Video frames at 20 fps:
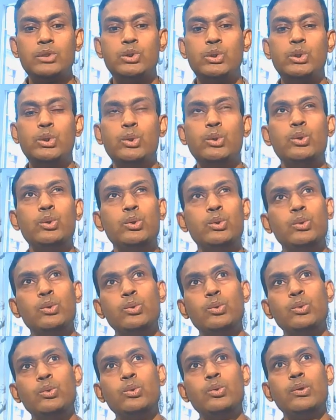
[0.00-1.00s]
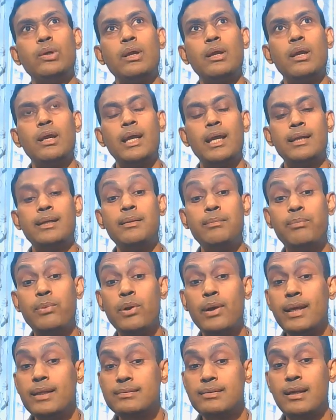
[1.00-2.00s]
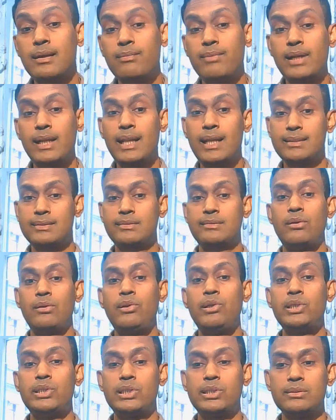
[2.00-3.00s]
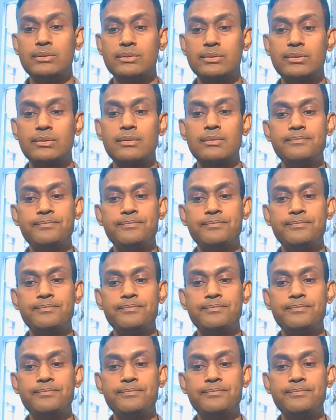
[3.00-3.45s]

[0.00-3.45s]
to deploy a serverless solutions,